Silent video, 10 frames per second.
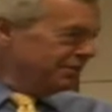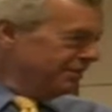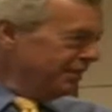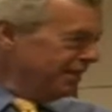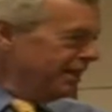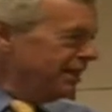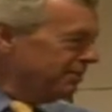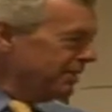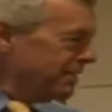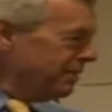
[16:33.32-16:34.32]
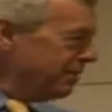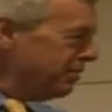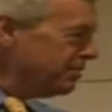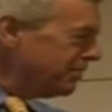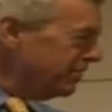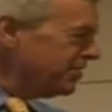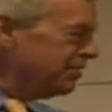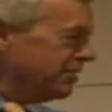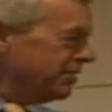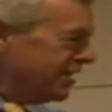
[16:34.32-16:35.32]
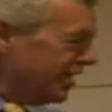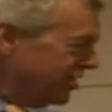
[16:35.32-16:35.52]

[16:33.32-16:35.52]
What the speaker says: the Olympics coming up as well, so we do stand a